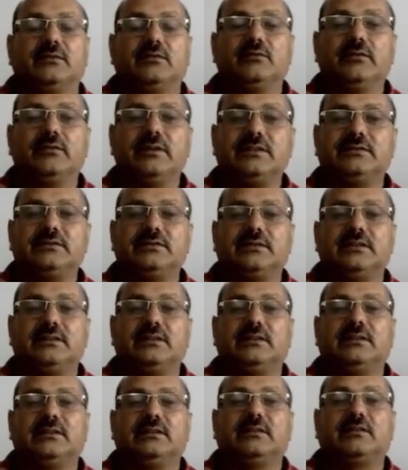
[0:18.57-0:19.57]
Today's
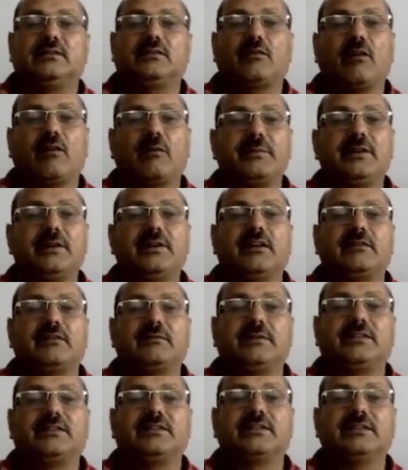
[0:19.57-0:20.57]
topic
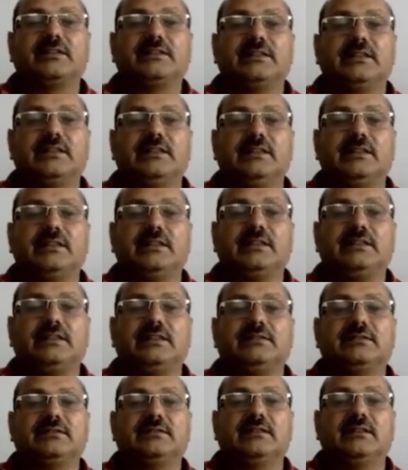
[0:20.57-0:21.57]
of discussion
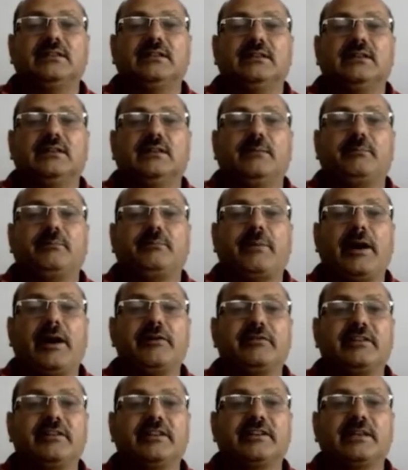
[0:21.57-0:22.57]
is
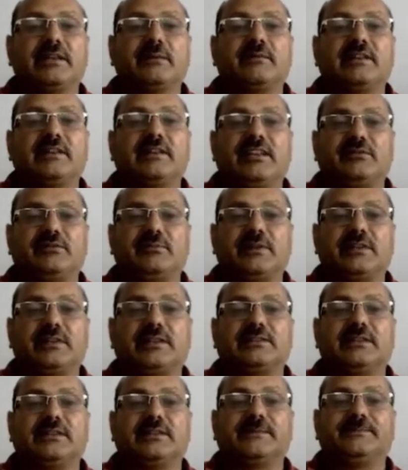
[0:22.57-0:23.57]
Five Kingdom
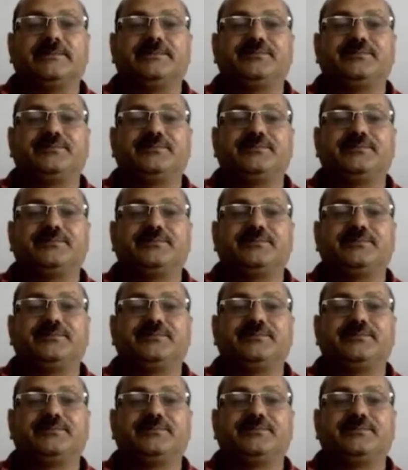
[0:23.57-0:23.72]
Classification.